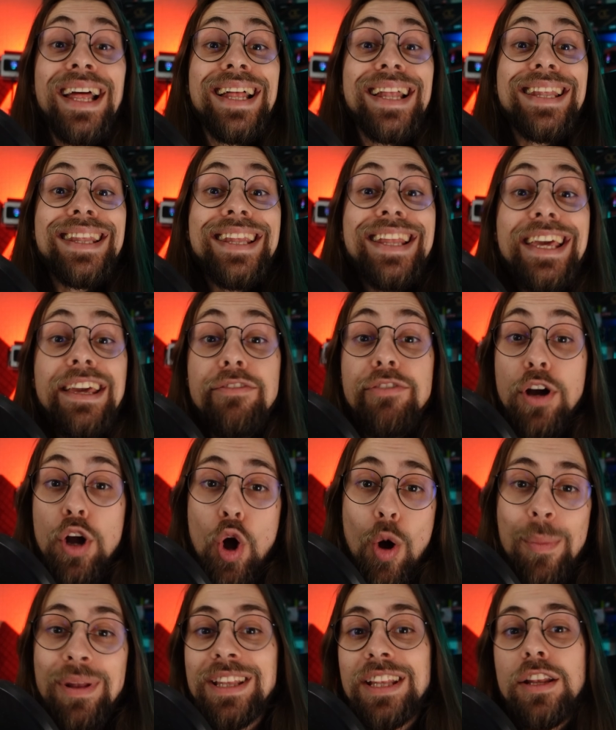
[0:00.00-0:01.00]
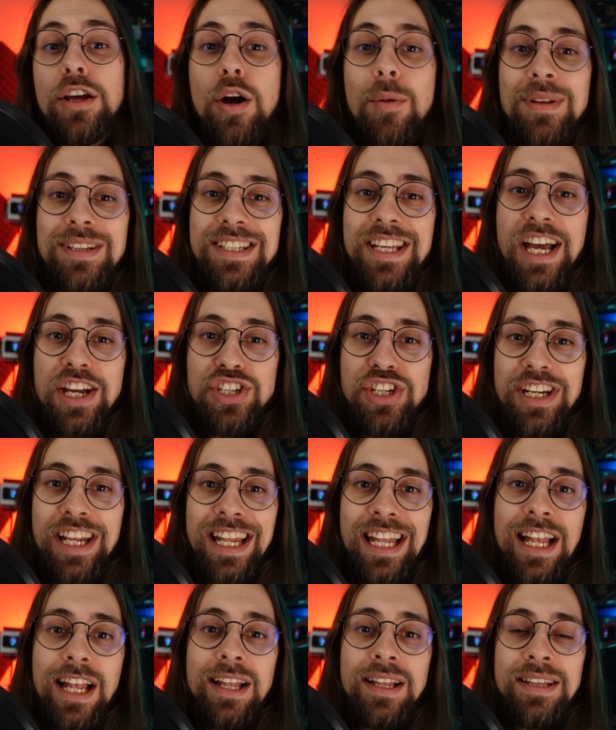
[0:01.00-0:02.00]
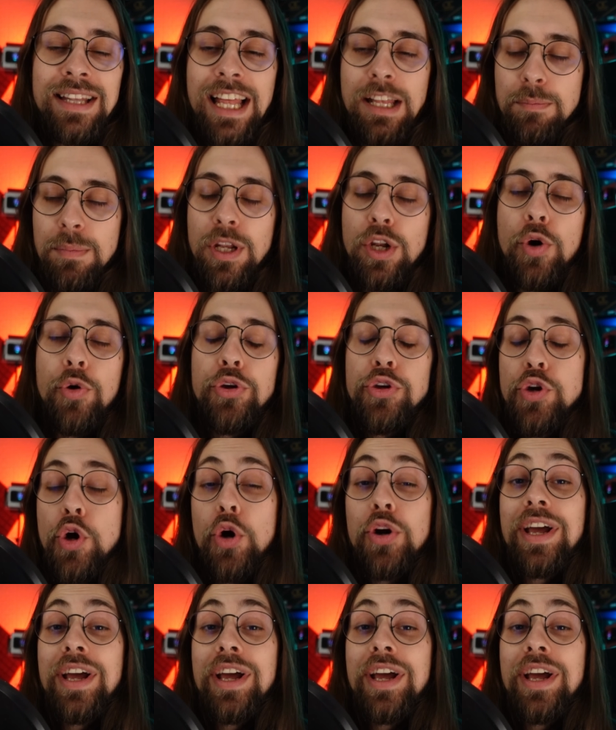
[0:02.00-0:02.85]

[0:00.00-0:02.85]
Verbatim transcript: leave a comment in the comment section and uh, let me know your